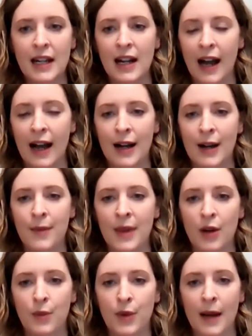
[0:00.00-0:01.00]

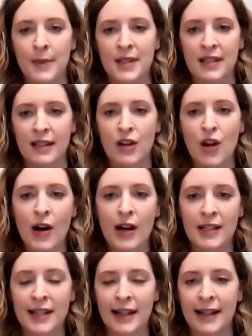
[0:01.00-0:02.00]
perhaps
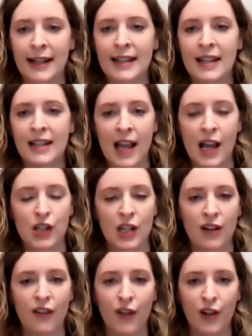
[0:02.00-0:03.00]
not an
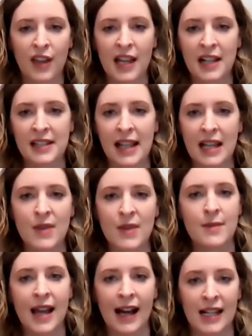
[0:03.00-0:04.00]
indication for things like
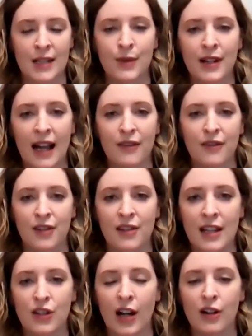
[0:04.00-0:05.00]
baby aspirin after
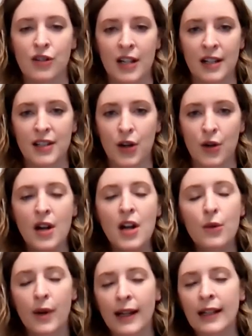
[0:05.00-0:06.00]
the injection. So
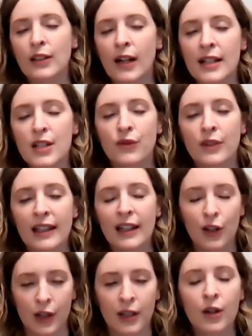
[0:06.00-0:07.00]
we're getting lots of really
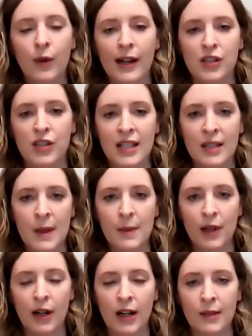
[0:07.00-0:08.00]
good questions.
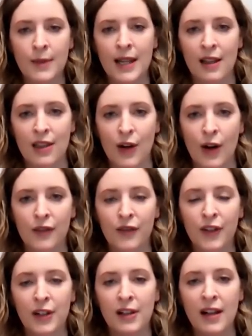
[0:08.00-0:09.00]
People are being
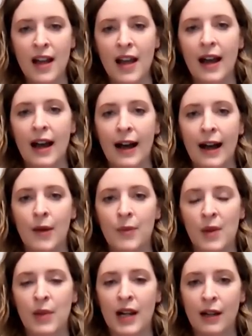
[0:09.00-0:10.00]
thoughtful,
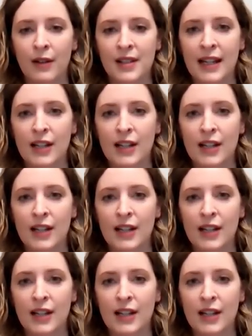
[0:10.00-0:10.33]
but I would say,